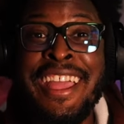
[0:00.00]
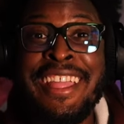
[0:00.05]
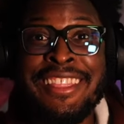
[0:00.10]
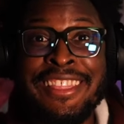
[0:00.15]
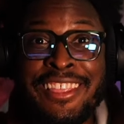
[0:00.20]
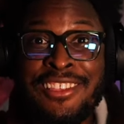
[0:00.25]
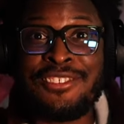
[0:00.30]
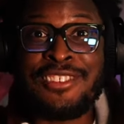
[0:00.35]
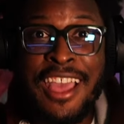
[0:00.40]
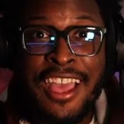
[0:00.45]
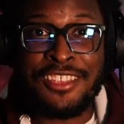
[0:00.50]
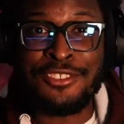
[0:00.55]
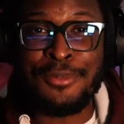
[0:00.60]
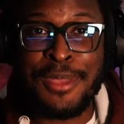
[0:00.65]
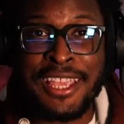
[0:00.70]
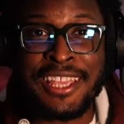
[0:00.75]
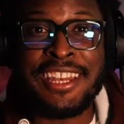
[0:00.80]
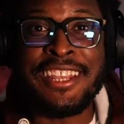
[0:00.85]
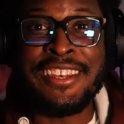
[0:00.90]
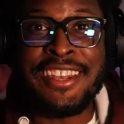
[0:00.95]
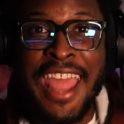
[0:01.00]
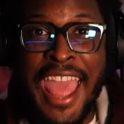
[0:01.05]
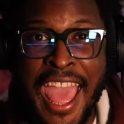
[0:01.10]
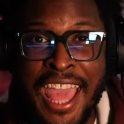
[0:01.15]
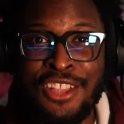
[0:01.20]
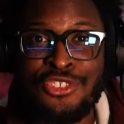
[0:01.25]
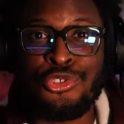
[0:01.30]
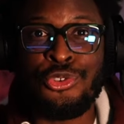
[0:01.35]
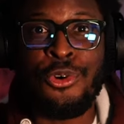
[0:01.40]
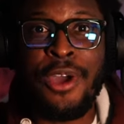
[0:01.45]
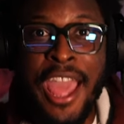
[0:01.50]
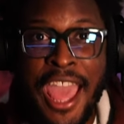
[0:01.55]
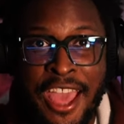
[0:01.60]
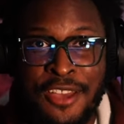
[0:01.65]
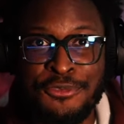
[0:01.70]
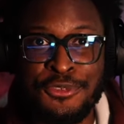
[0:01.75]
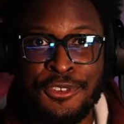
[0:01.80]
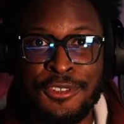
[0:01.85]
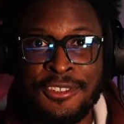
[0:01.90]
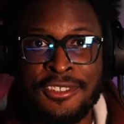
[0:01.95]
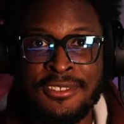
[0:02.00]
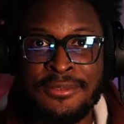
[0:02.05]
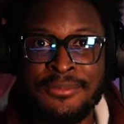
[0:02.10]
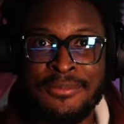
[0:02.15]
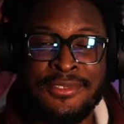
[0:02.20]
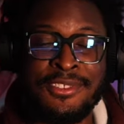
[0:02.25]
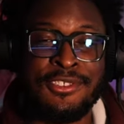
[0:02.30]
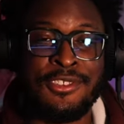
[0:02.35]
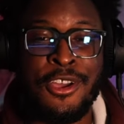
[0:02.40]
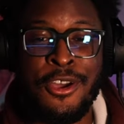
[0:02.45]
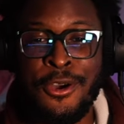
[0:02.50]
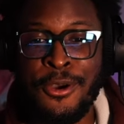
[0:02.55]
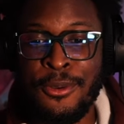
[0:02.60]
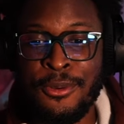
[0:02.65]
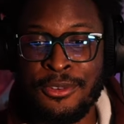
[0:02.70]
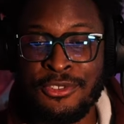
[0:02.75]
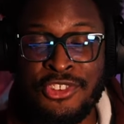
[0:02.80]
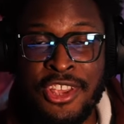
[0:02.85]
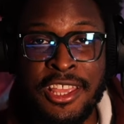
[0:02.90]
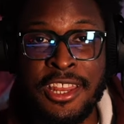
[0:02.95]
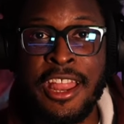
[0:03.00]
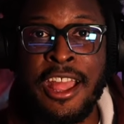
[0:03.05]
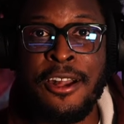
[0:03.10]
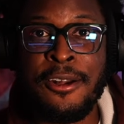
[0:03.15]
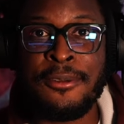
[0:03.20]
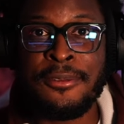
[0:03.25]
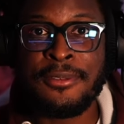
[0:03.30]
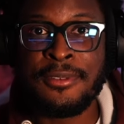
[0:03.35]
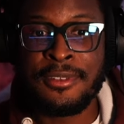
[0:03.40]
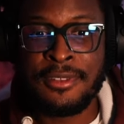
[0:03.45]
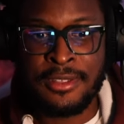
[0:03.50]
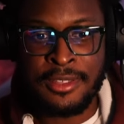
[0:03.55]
This guy's making an actual effort. So check it out.